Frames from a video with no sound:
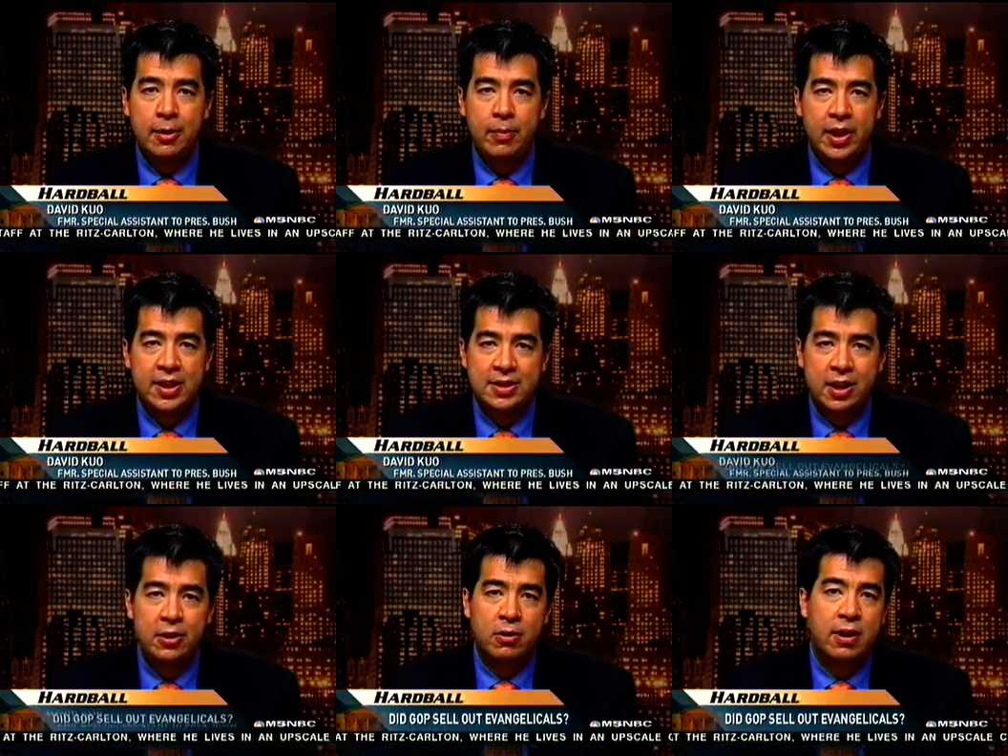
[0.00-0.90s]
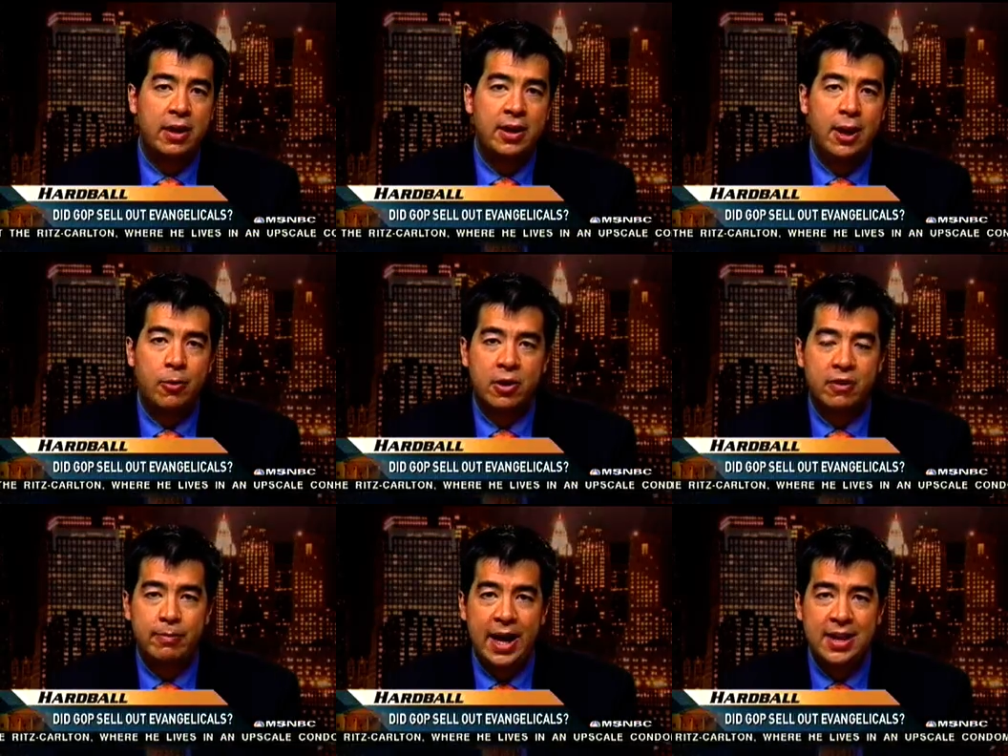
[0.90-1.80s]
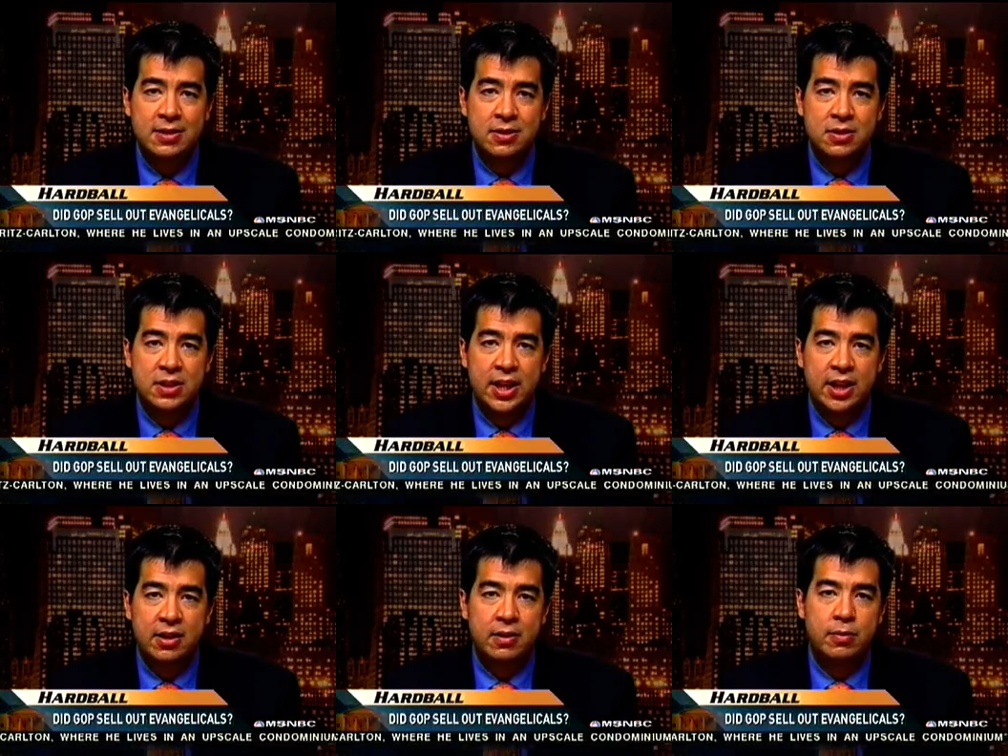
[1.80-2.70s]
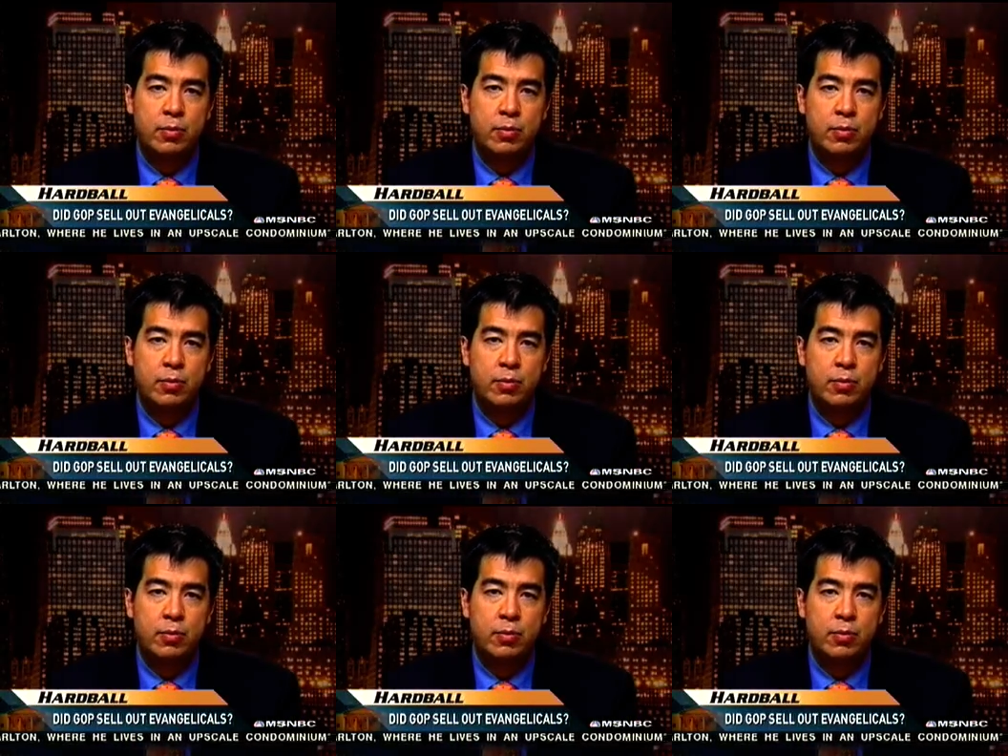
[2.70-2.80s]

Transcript: But this underground network of pastors then